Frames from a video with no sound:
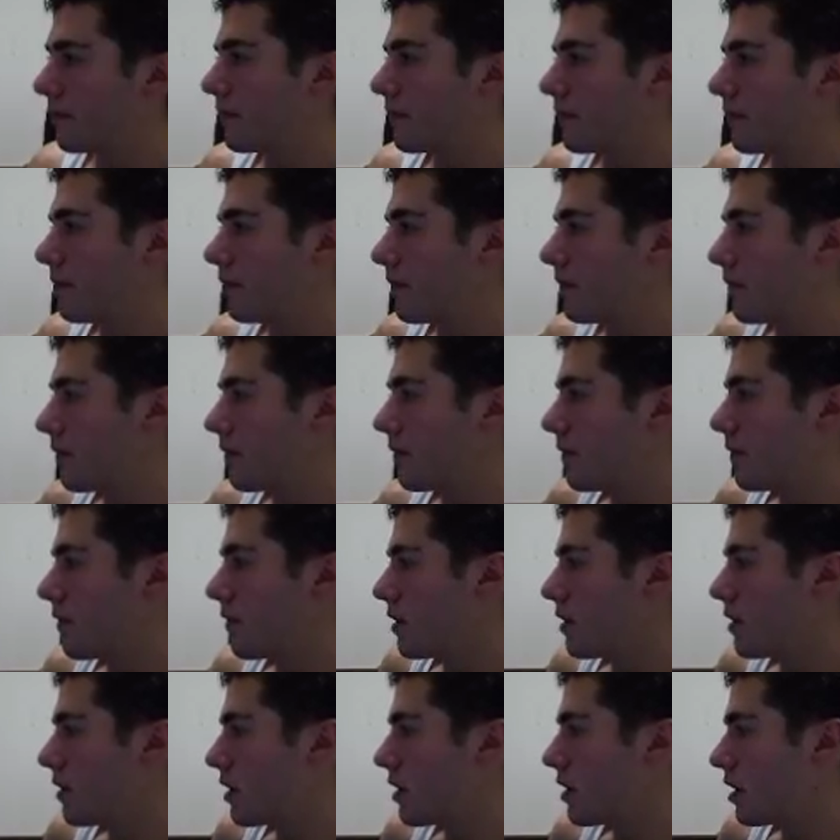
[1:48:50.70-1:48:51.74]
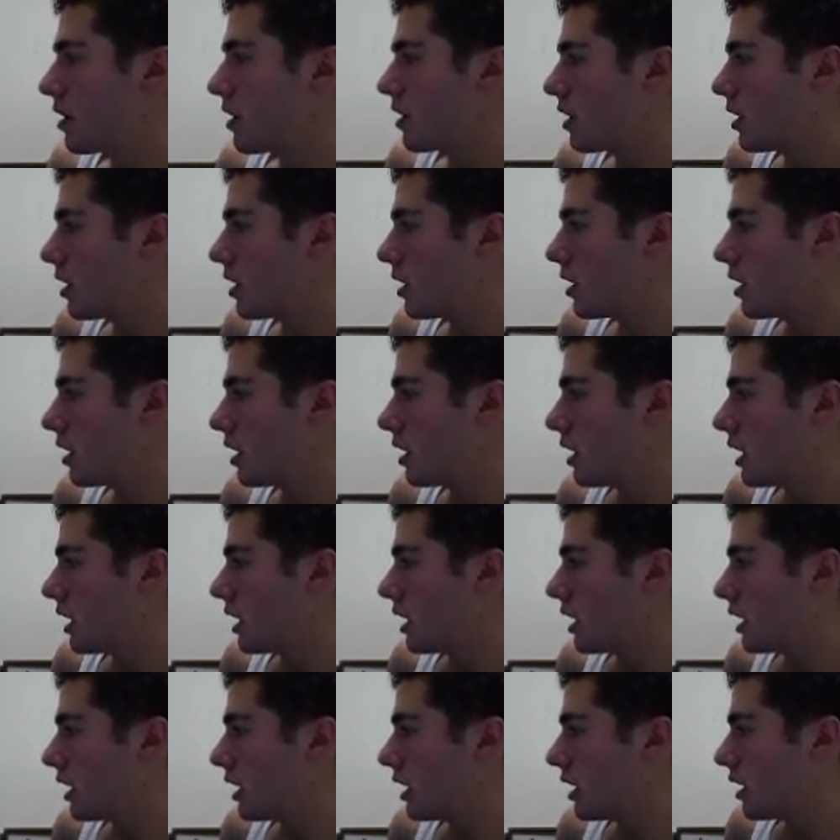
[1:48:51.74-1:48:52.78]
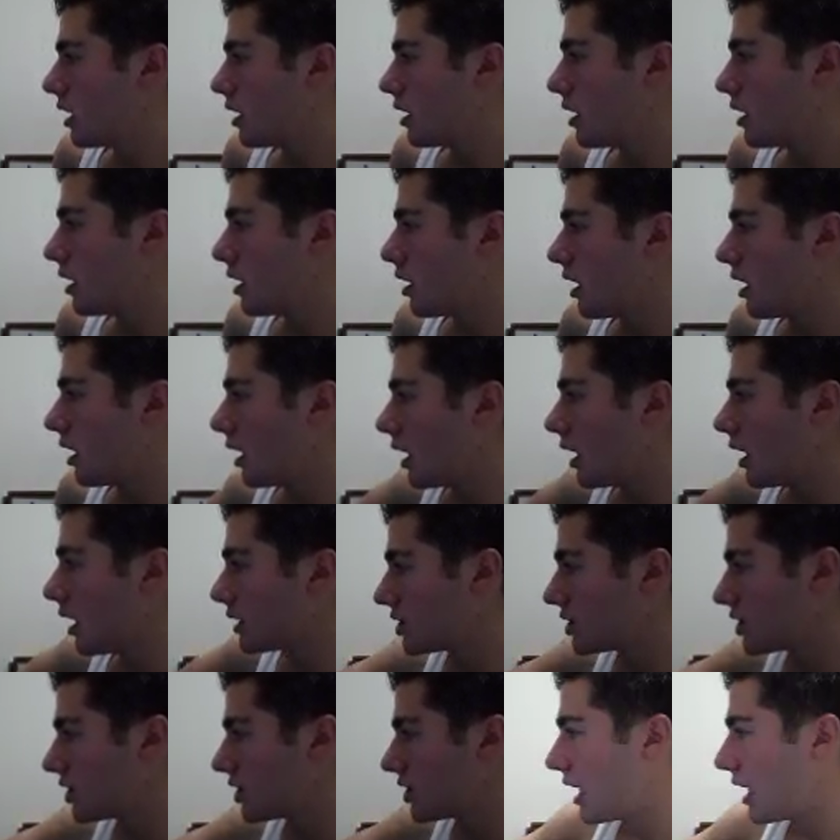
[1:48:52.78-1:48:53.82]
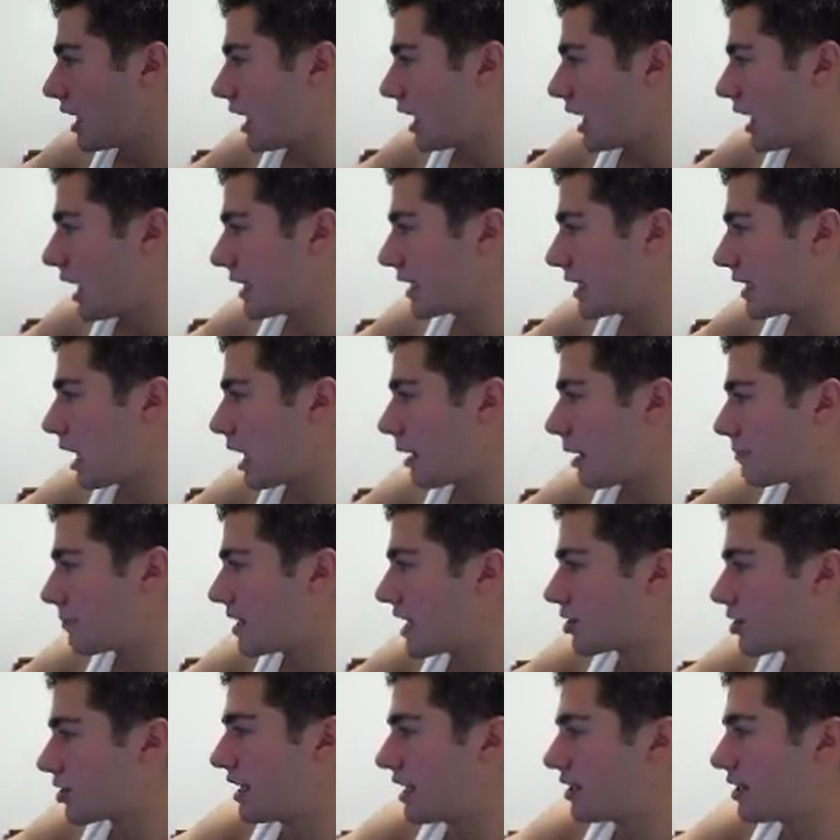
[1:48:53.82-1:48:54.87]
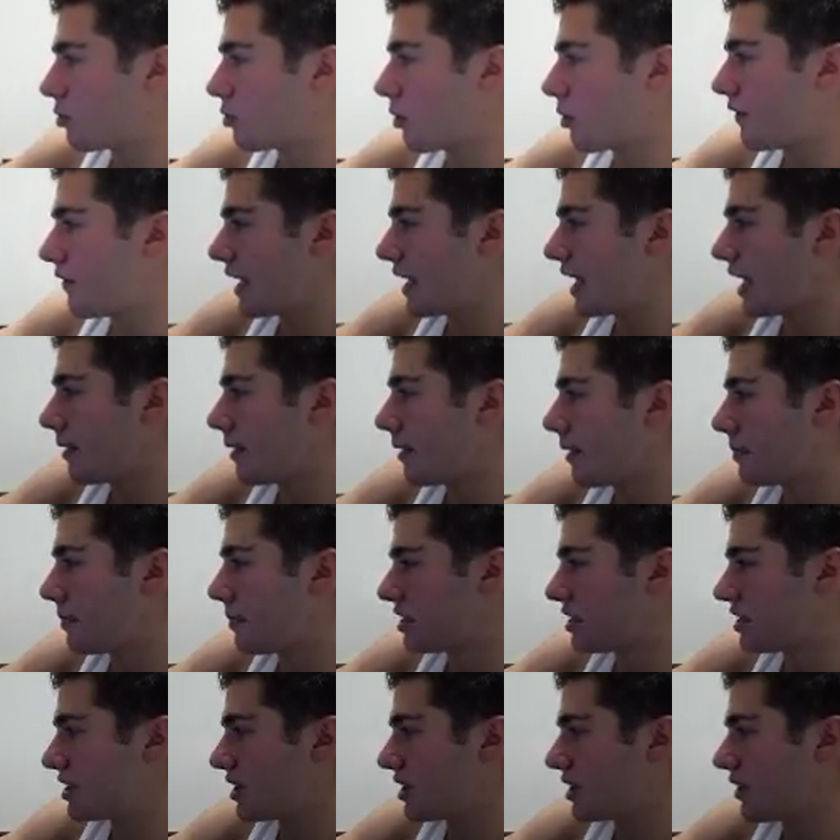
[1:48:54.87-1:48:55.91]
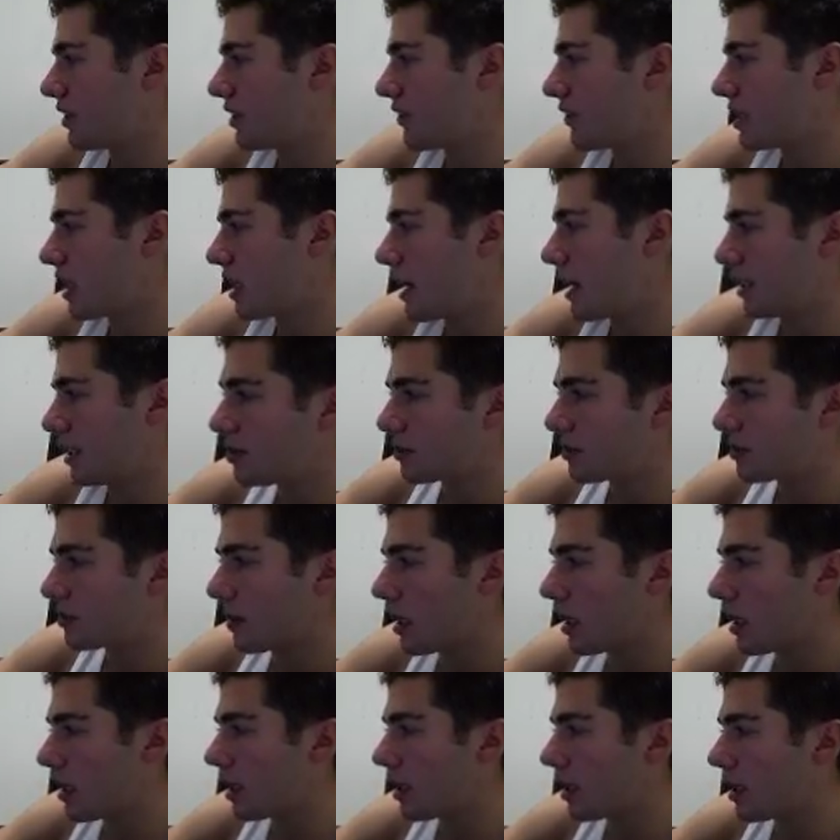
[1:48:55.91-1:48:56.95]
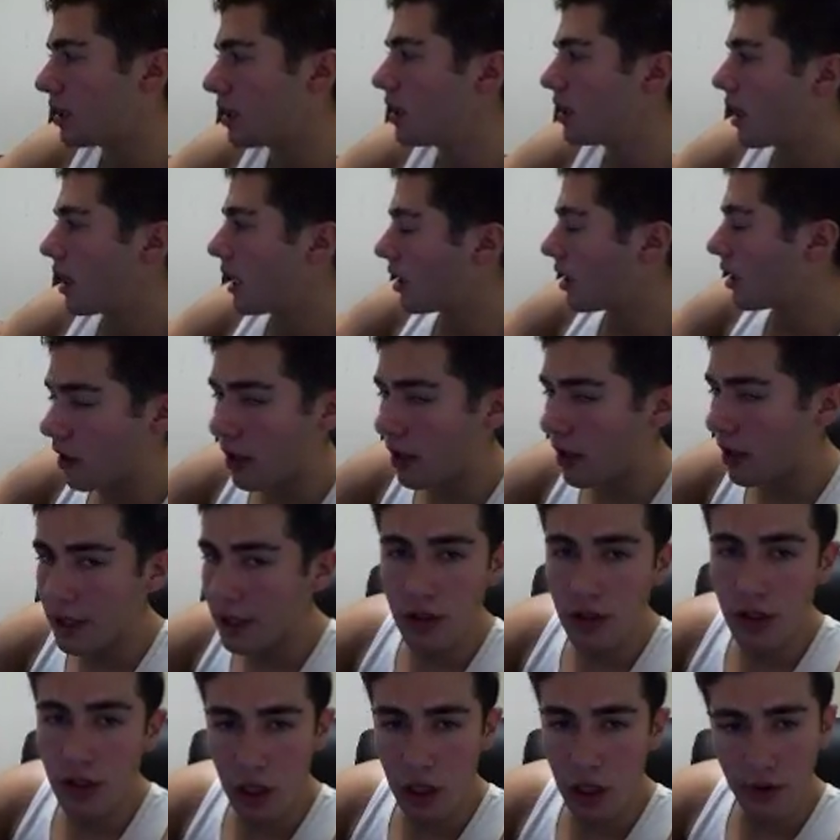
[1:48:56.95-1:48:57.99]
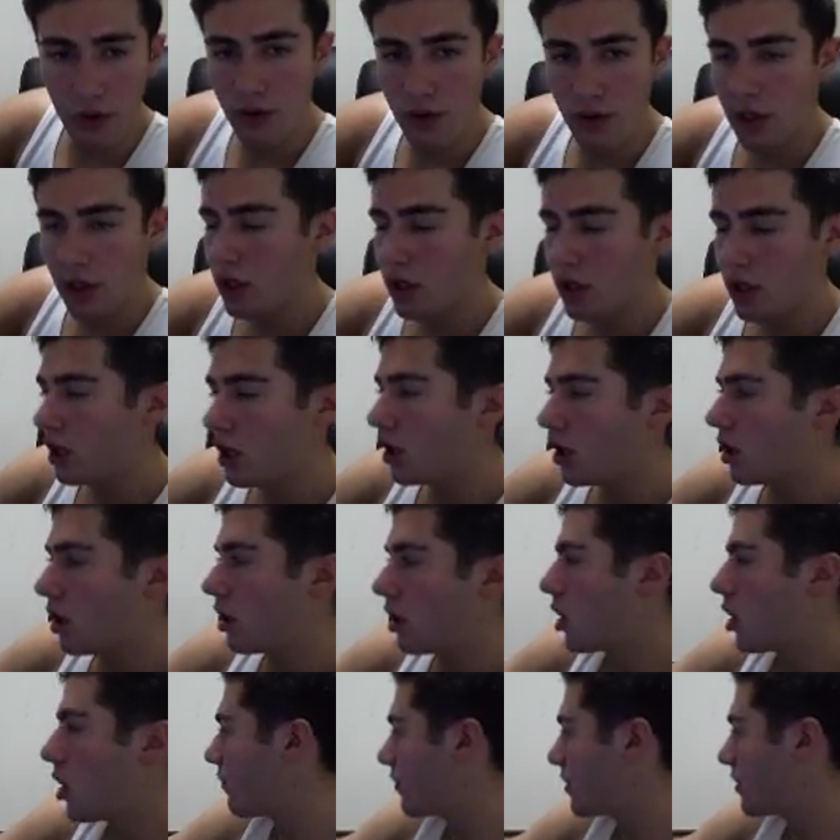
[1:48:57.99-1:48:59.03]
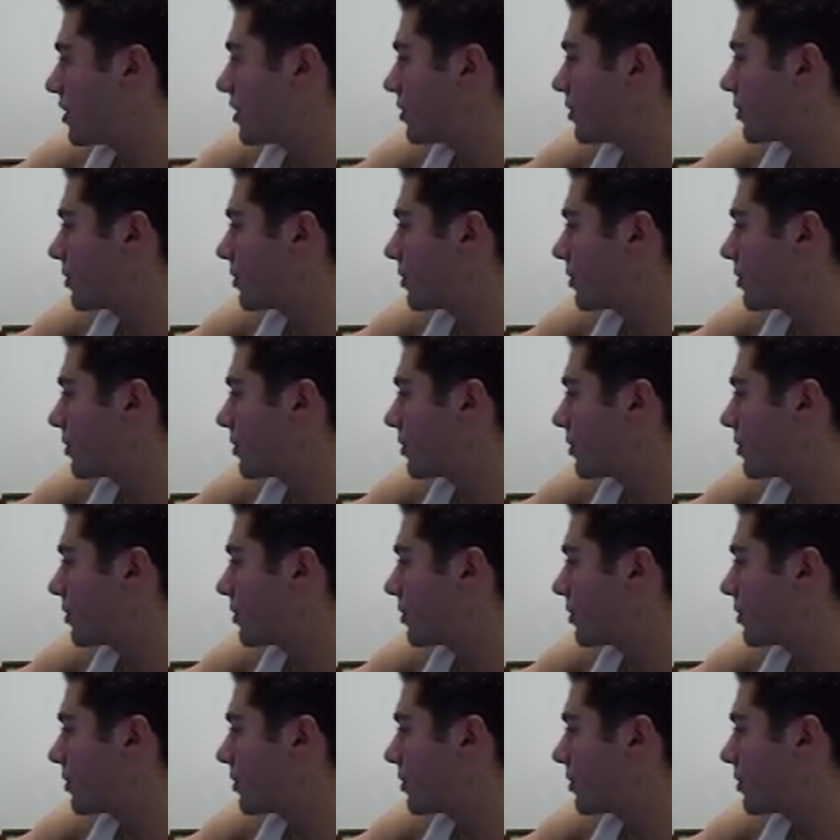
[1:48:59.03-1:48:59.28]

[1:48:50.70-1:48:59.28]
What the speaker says: Let's see. I copped yesterday 12 a.m. Pacific time at Yeezy Splash. Hey, alright, good stuff. Hopefully you got one of those rare sizes.